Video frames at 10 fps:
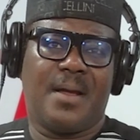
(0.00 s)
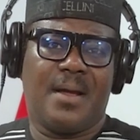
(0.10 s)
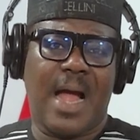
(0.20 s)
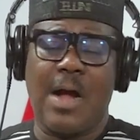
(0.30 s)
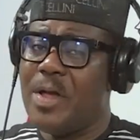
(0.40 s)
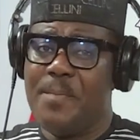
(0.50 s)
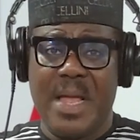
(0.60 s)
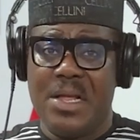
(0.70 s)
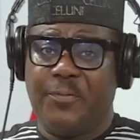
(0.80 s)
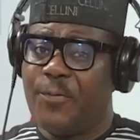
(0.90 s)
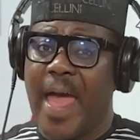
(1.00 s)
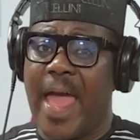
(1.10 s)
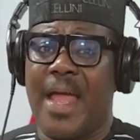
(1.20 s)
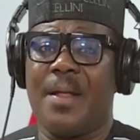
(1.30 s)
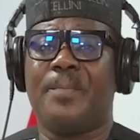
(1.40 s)
Are we being
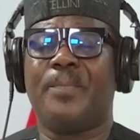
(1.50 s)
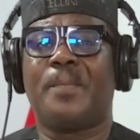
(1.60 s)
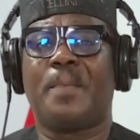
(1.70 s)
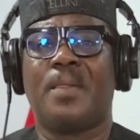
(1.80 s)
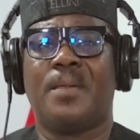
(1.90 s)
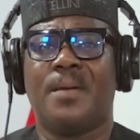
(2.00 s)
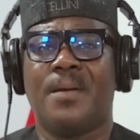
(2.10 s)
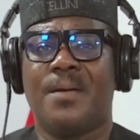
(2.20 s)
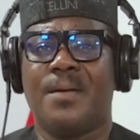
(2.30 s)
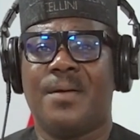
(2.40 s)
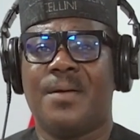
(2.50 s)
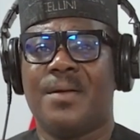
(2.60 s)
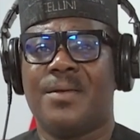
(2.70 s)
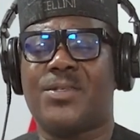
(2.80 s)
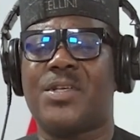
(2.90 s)
fair?
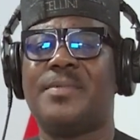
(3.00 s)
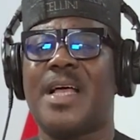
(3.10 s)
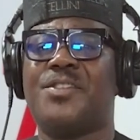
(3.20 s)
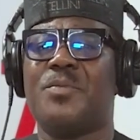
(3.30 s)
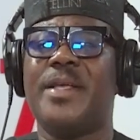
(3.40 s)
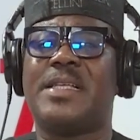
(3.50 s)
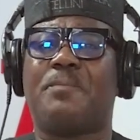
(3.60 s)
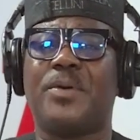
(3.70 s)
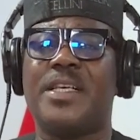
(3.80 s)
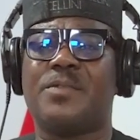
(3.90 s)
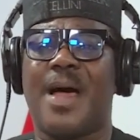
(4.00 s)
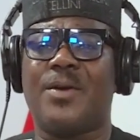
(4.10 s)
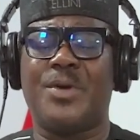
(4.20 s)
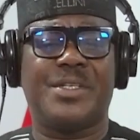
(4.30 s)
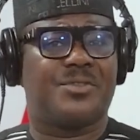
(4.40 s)
So sometimes you meet a
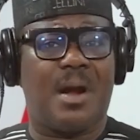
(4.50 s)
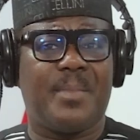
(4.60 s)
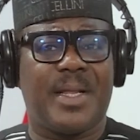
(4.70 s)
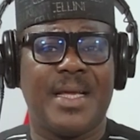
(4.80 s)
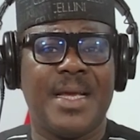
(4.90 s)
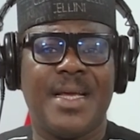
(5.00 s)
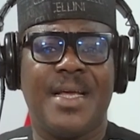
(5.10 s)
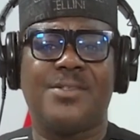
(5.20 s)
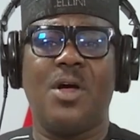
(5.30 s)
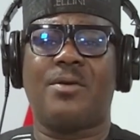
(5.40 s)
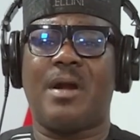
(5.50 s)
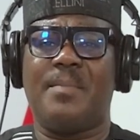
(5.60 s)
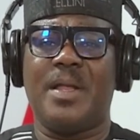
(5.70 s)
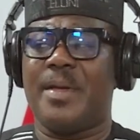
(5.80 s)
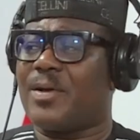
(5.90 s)
policeman who is grumbling. He's not
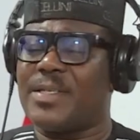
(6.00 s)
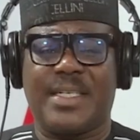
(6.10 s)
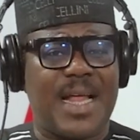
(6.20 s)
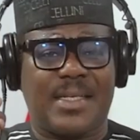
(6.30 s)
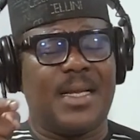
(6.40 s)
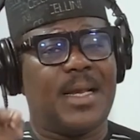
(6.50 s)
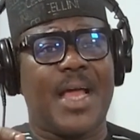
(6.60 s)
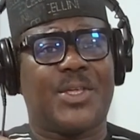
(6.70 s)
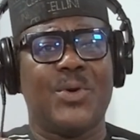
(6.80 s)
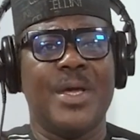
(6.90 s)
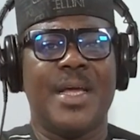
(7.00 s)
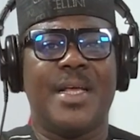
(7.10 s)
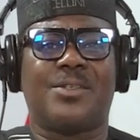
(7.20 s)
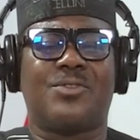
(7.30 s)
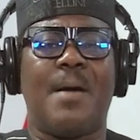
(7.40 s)
grumbling because he doesn't like you.
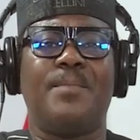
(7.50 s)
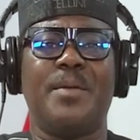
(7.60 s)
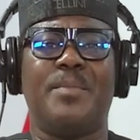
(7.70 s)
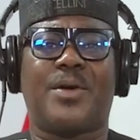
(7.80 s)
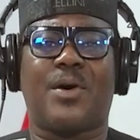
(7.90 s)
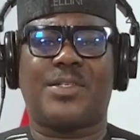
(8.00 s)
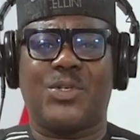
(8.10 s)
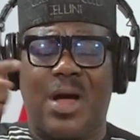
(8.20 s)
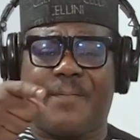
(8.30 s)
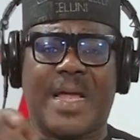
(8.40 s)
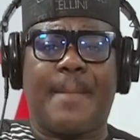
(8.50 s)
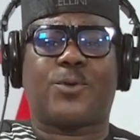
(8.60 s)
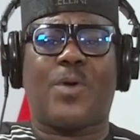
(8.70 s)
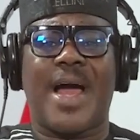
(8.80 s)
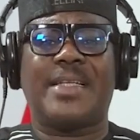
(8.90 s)
He's grumbling because you have
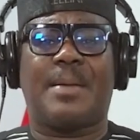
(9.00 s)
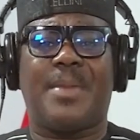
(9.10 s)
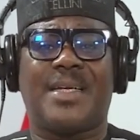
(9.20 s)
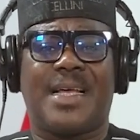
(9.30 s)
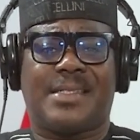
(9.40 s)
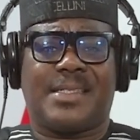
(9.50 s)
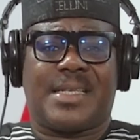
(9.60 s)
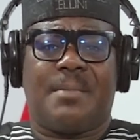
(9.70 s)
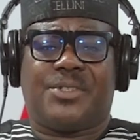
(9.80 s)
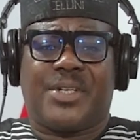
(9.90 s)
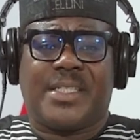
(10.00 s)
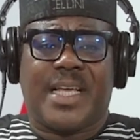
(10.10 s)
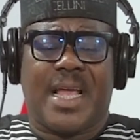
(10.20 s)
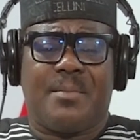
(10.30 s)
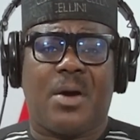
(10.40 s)
kept quiet about the system
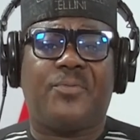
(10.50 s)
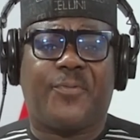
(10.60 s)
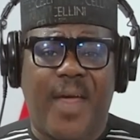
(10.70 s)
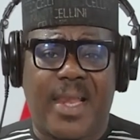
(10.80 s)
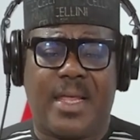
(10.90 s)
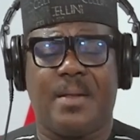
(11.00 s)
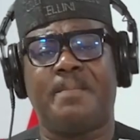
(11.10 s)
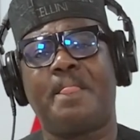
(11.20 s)
treating him unfairly.